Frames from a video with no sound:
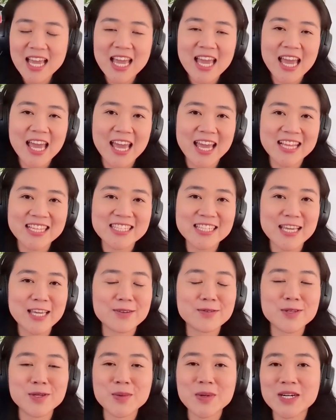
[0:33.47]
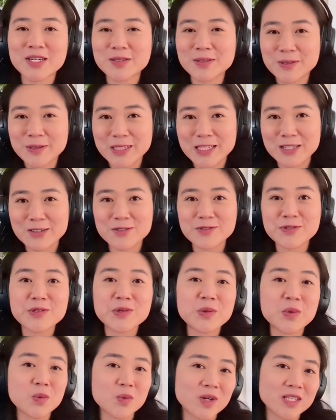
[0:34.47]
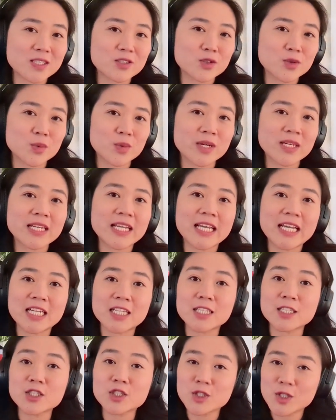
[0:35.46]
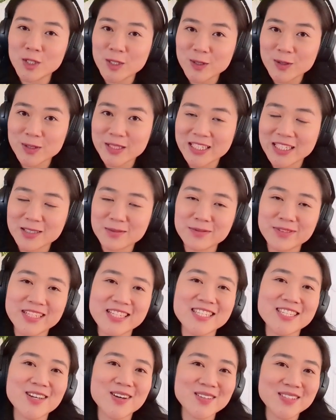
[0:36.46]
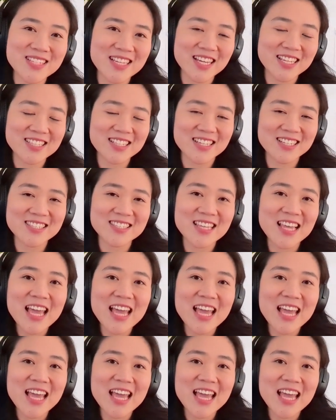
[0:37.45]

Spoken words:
And if you are looking for one-to-one English tutoring, please contact us